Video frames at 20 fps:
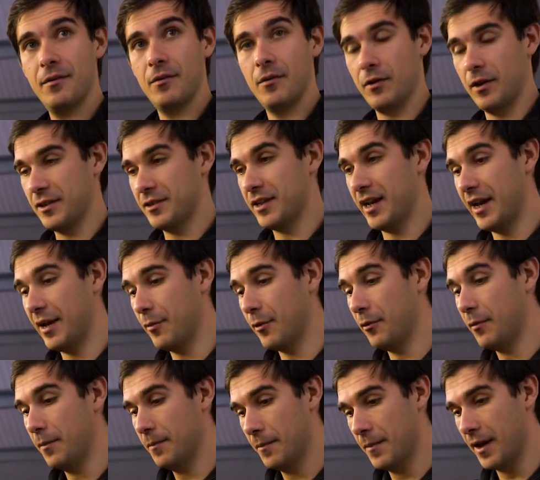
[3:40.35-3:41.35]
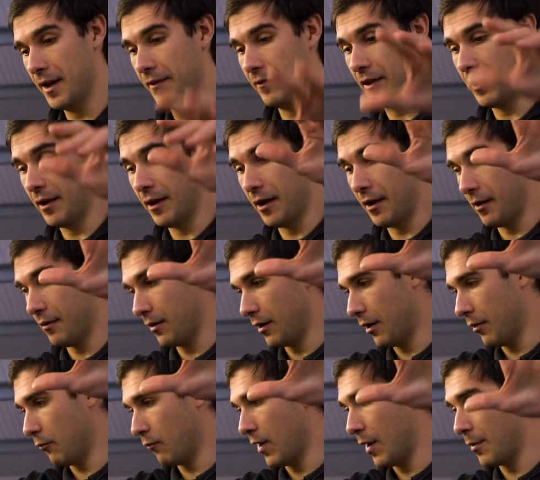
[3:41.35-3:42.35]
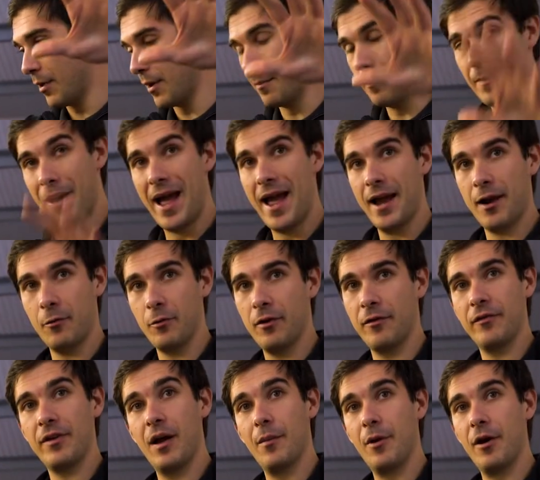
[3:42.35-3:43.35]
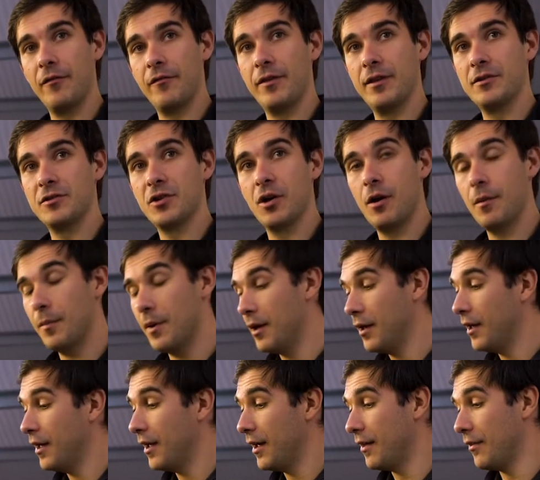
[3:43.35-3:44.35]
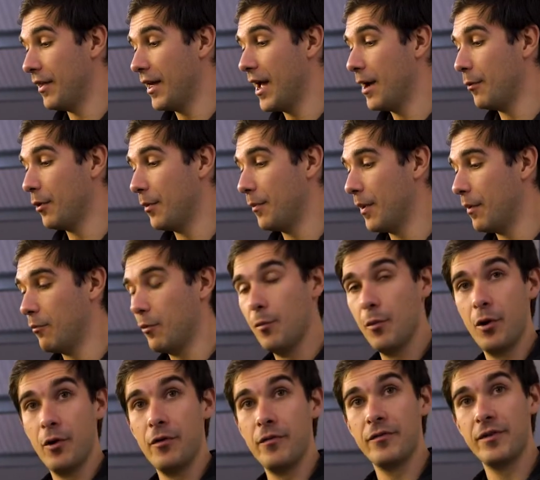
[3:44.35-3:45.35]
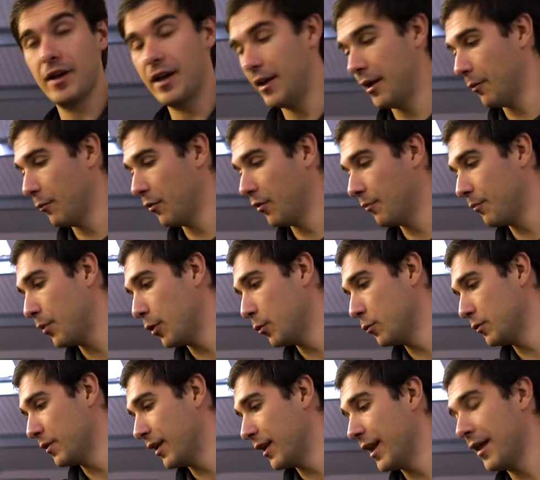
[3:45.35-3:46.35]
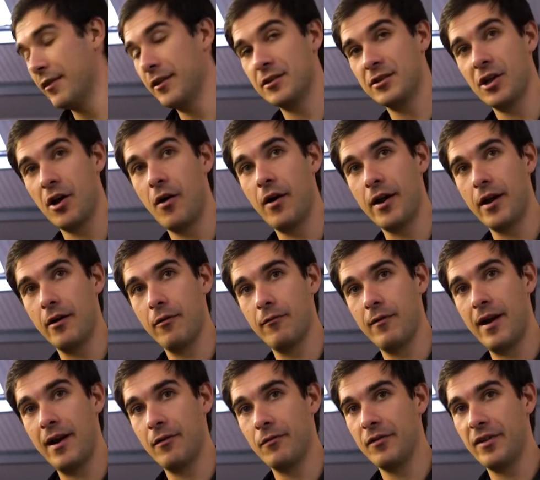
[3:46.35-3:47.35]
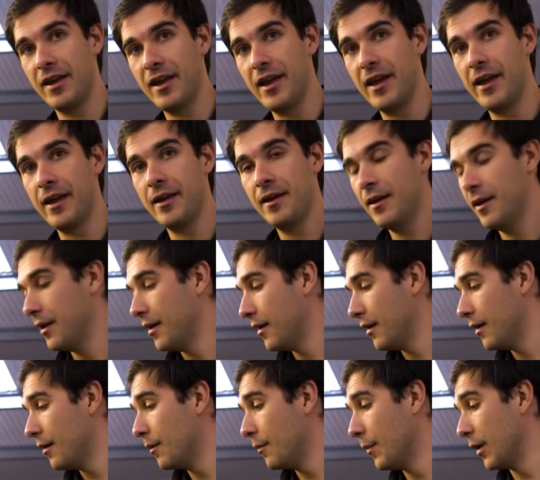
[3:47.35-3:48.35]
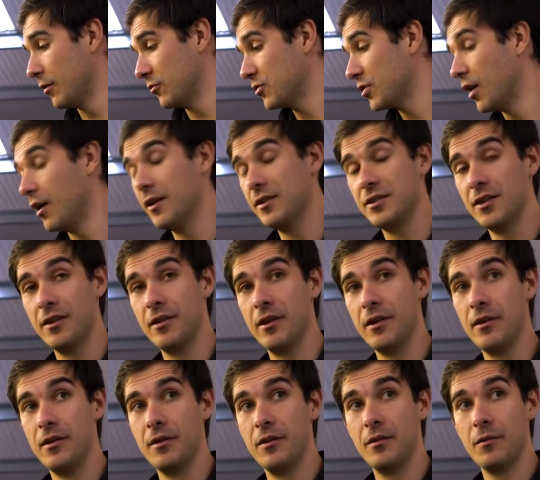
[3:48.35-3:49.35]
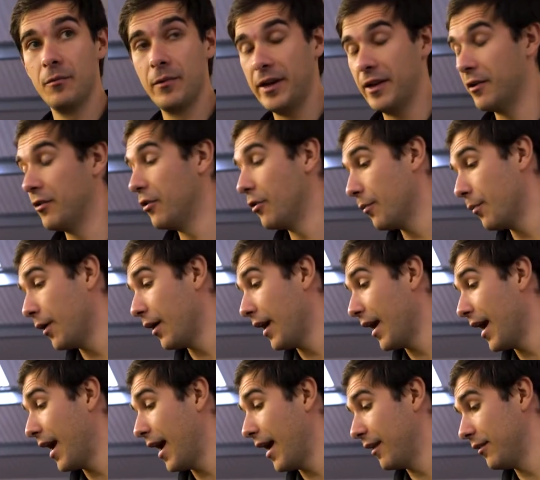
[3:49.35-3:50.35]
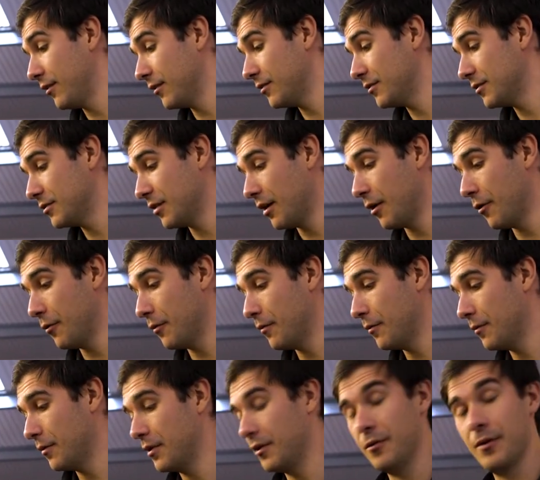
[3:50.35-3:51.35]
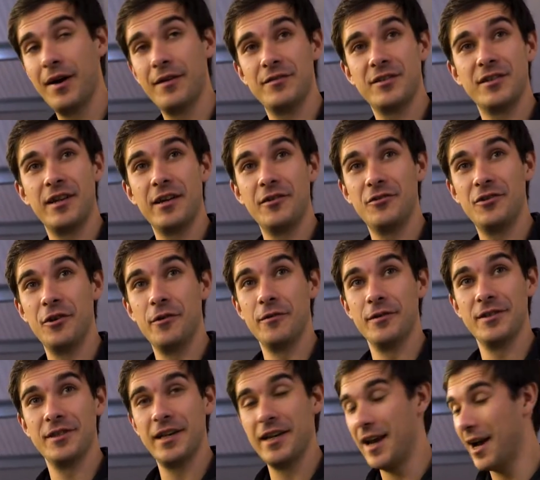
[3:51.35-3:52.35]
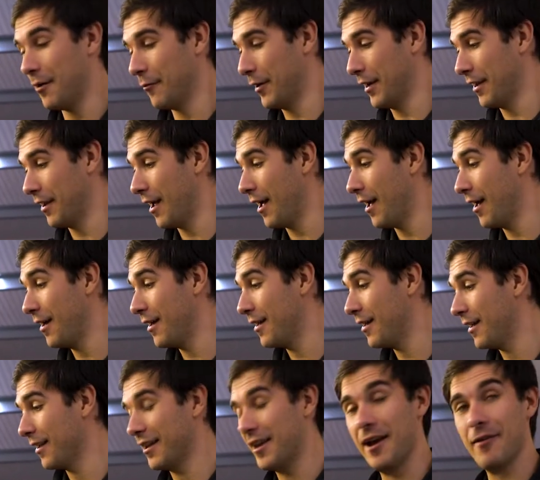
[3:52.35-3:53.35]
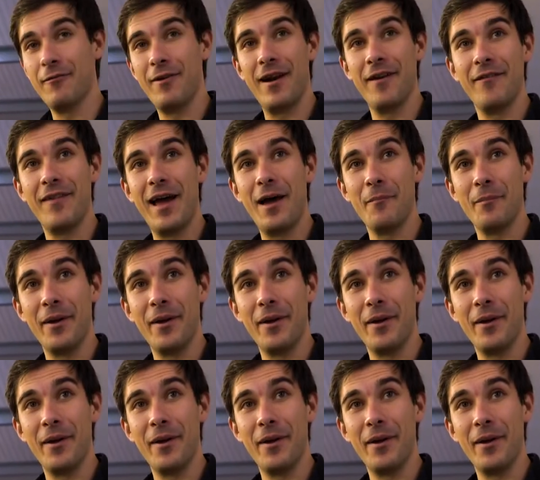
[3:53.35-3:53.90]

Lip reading: on a table, and then a rubber bag would have come over the top. The air would have been removed and it would have pulled the leather tight round here, much tighter than we can do by hand. So you'll have to stay tuned to see how we get around that